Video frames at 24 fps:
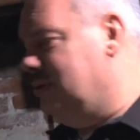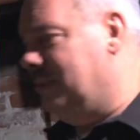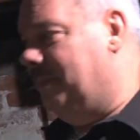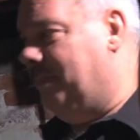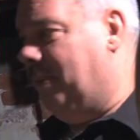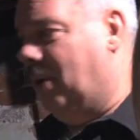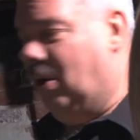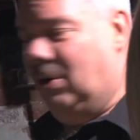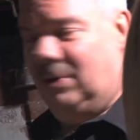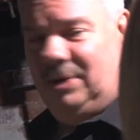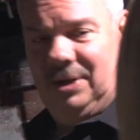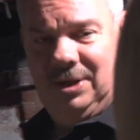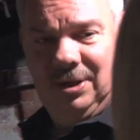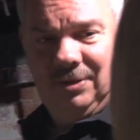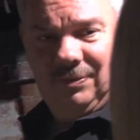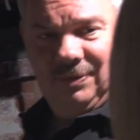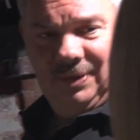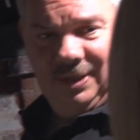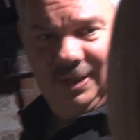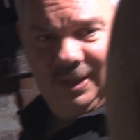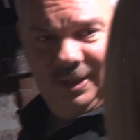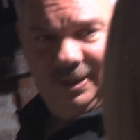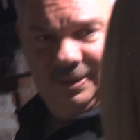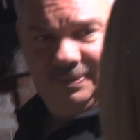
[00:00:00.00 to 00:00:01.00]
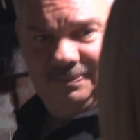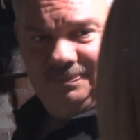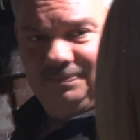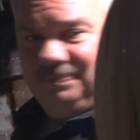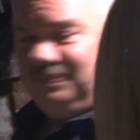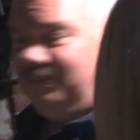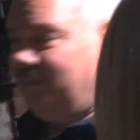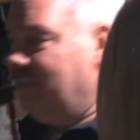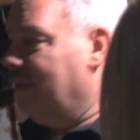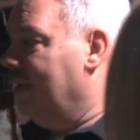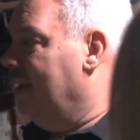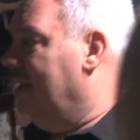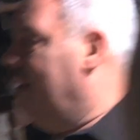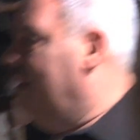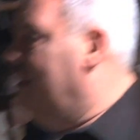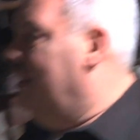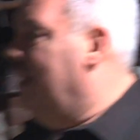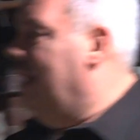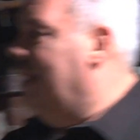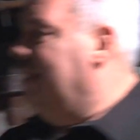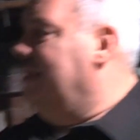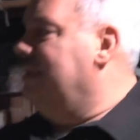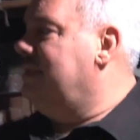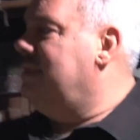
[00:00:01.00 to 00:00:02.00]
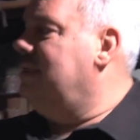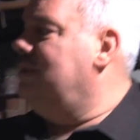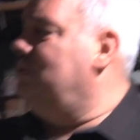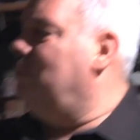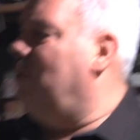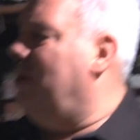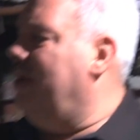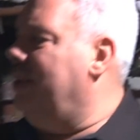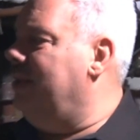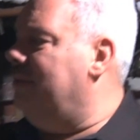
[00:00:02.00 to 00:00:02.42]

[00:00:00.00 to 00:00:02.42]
a part here and there. And this is one of